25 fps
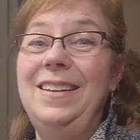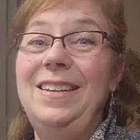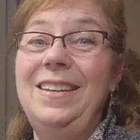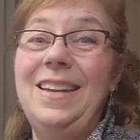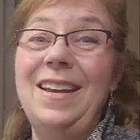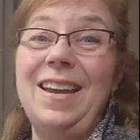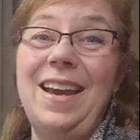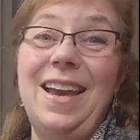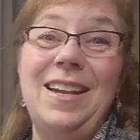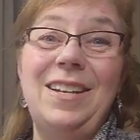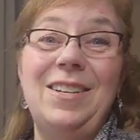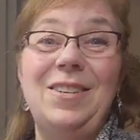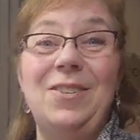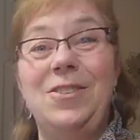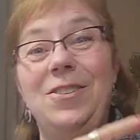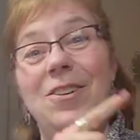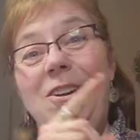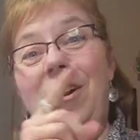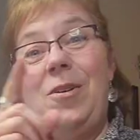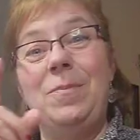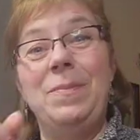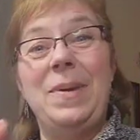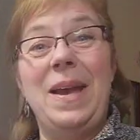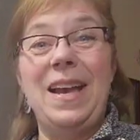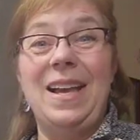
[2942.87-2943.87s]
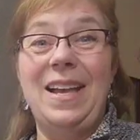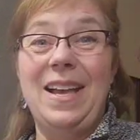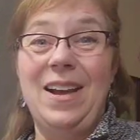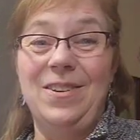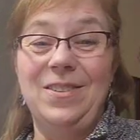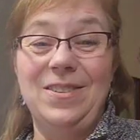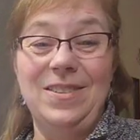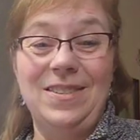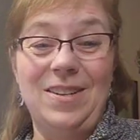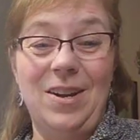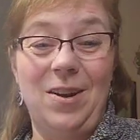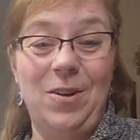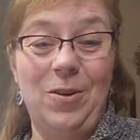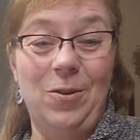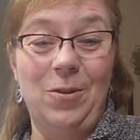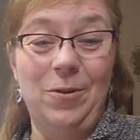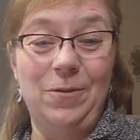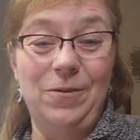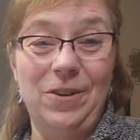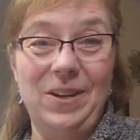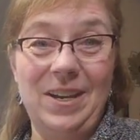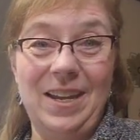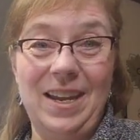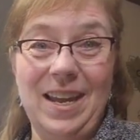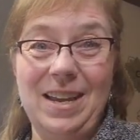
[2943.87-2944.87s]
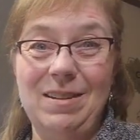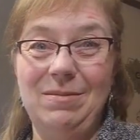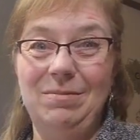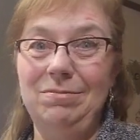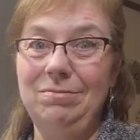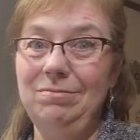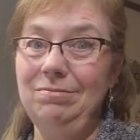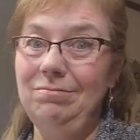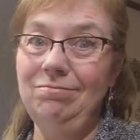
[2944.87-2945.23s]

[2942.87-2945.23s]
you got to turn it all back out and start over again.